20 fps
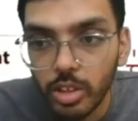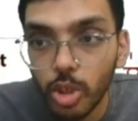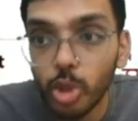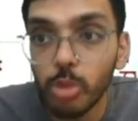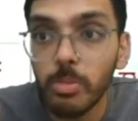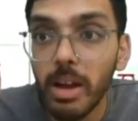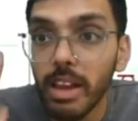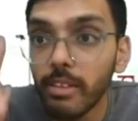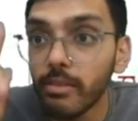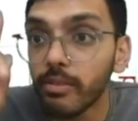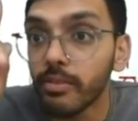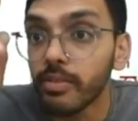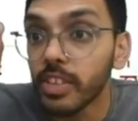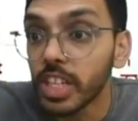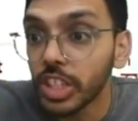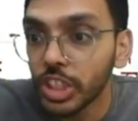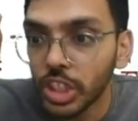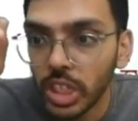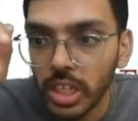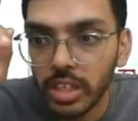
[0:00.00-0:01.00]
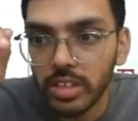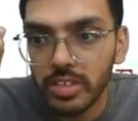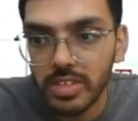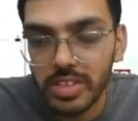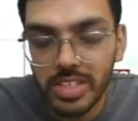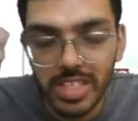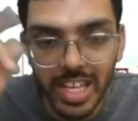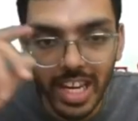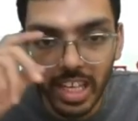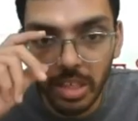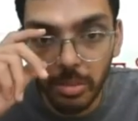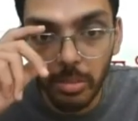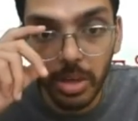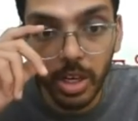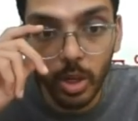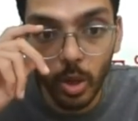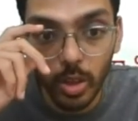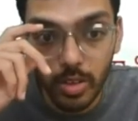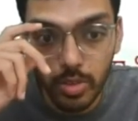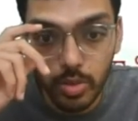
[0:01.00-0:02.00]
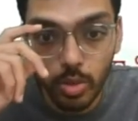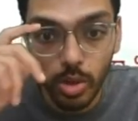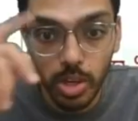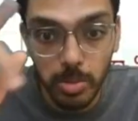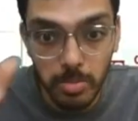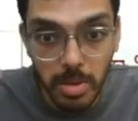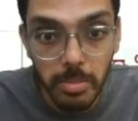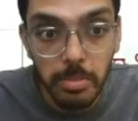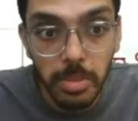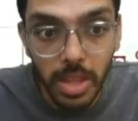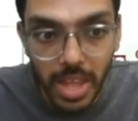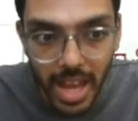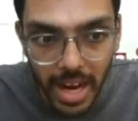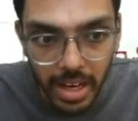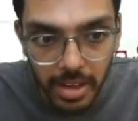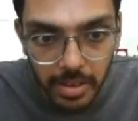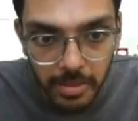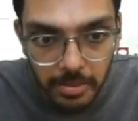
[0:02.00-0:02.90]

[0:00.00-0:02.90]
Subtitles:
to my vision statement also. Remember that.